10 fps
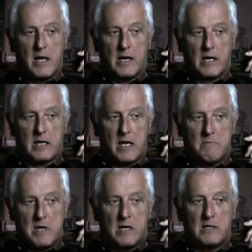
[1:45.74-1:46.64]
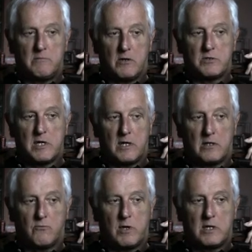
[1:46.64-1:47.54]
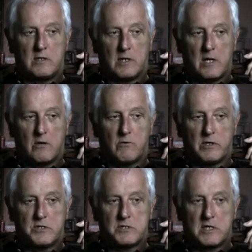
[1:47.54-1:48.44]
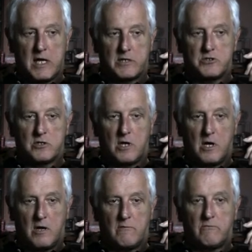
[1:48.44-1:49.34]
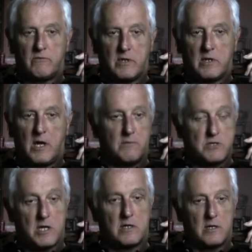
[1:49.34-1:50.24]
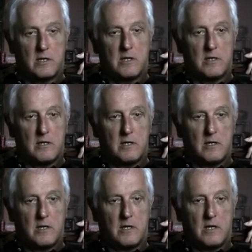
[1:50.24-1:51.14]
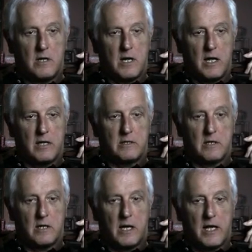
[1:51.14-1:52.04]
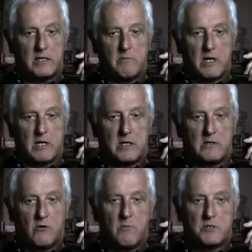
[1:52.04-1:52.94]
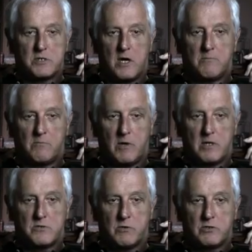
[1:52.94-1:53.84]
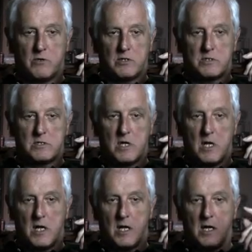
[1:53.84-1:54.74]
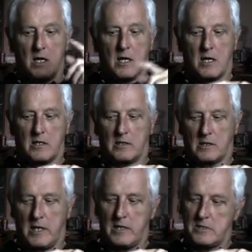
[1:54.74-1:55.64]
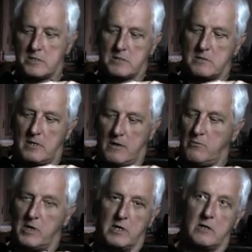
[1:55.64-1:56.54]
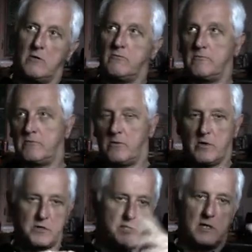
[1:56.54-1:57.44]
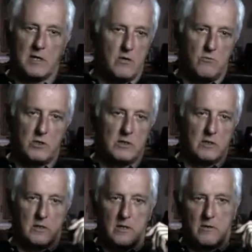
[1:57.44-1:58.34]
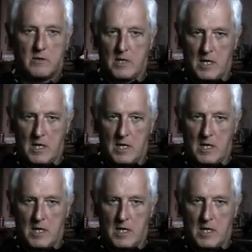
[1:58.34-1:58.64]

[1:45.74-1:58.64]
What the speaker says: And I came out of the motel a week later with a sketch of the object. And I had to make an enormous compromise, which was the lens. I wanted to go from floor to ceiling. Who wouldn't, you know?